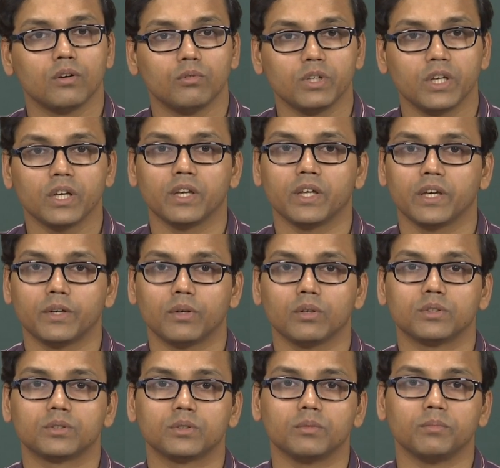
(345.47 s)
we can get
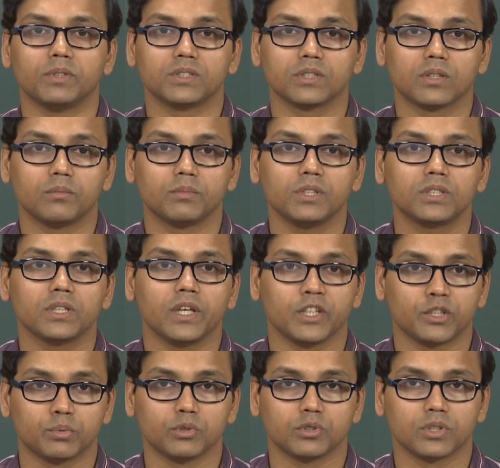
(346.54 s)
also a measure of this
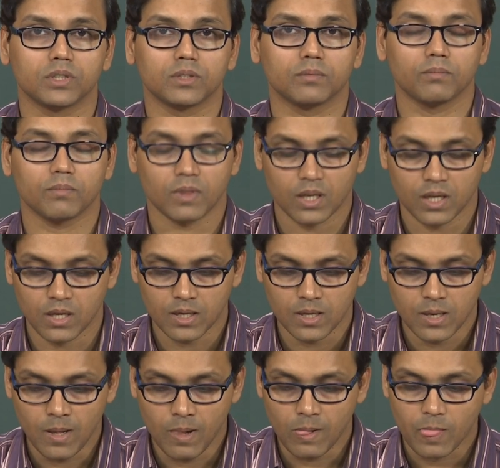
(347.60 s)
exposure.
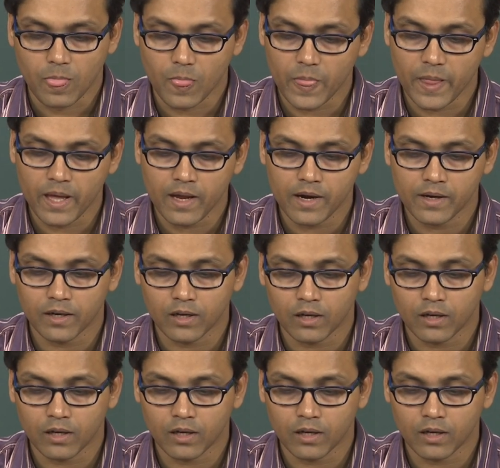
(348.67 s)
And